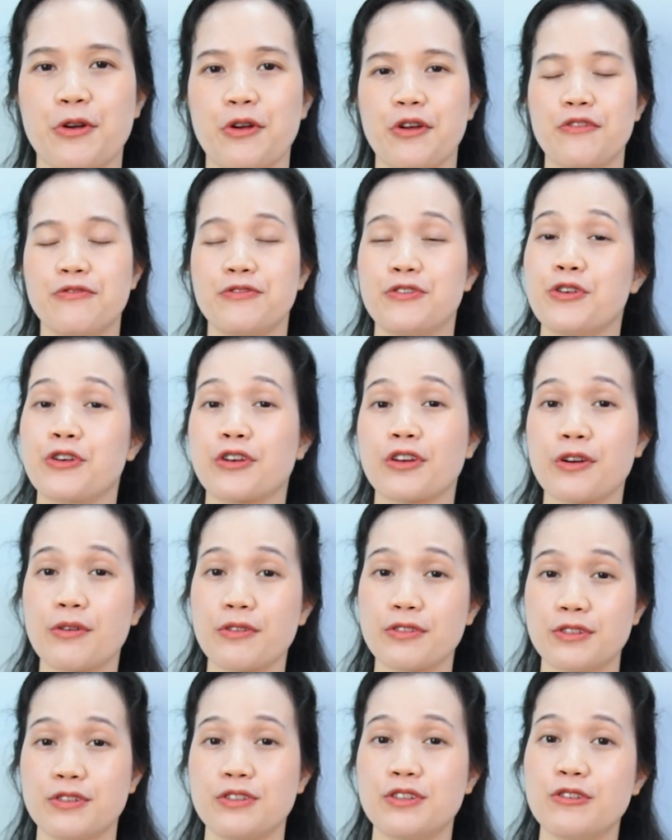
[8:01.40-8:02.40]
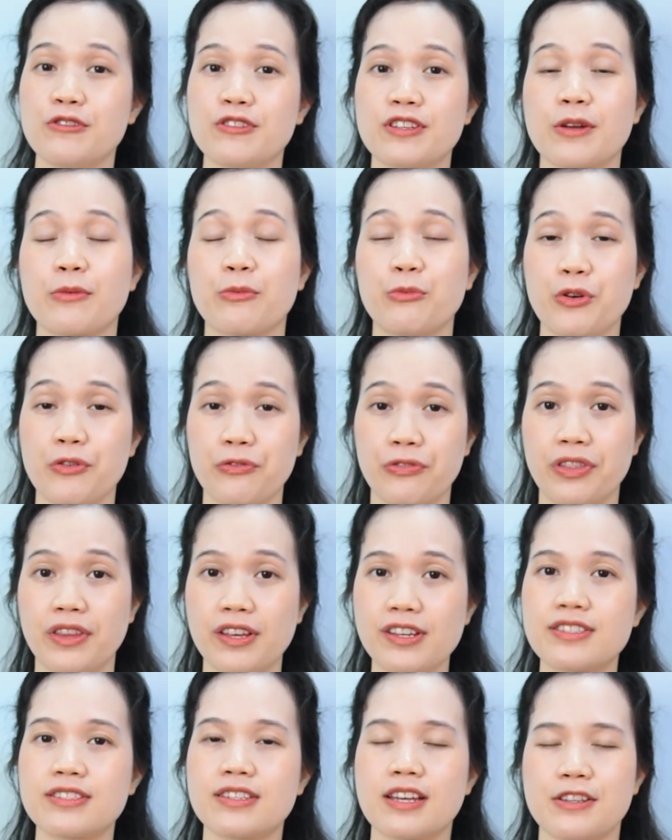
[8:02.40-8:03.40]
if you're going to use it with
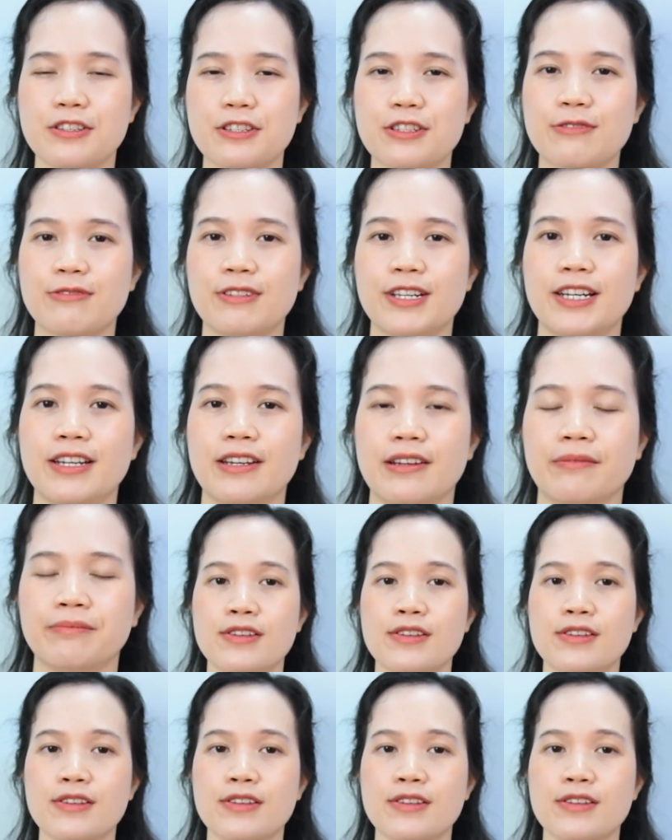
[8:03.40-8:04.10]
this sunscreen.